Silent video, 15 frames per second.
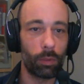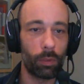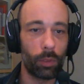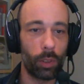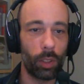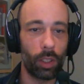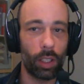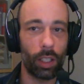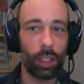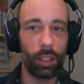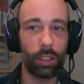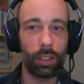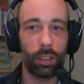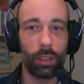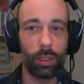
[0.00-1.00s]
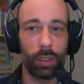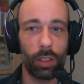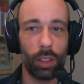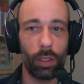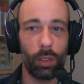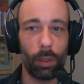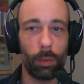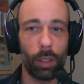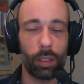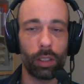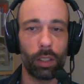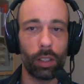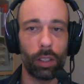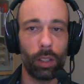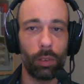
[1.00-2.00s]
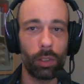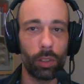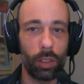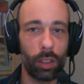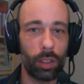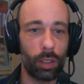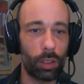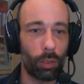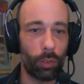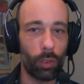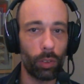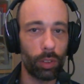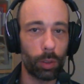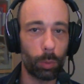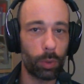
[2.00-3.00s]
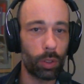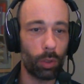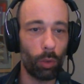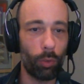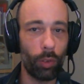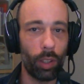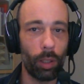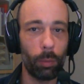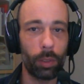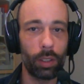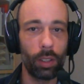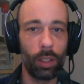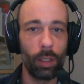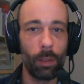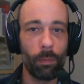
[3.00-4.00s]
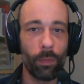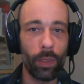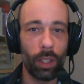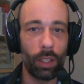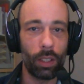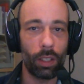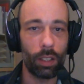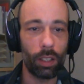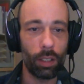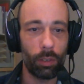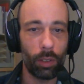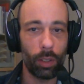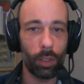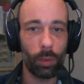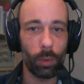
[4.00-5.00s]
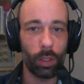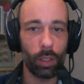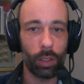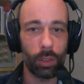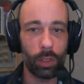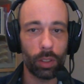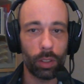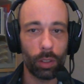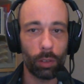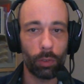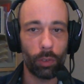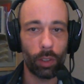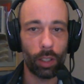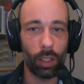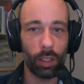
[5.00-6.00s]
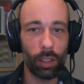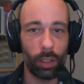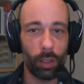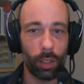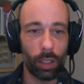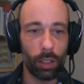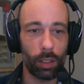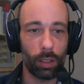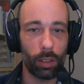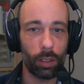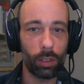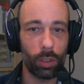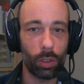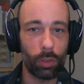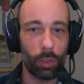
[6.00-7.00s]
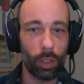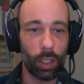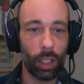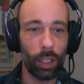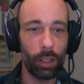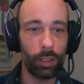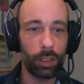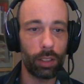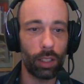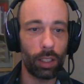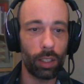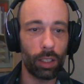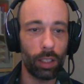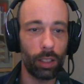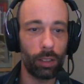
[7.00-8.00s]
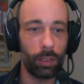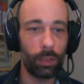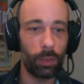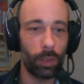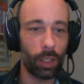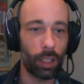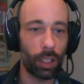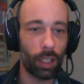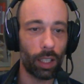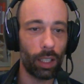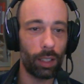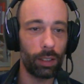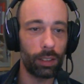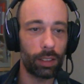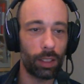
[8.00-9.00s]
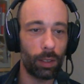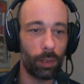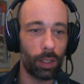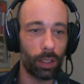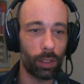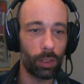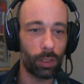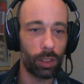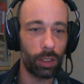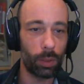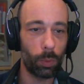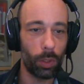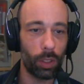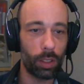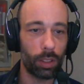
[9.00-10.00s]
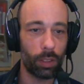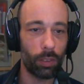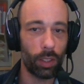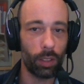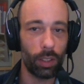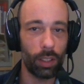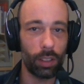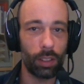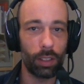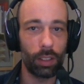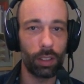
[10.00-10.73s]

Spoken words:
for you guys to show you. I'm not going to go into details of all this software, but if you want to use this software, then you can choose for a cloud. There you go. We got a cloud, and we got all these words around it.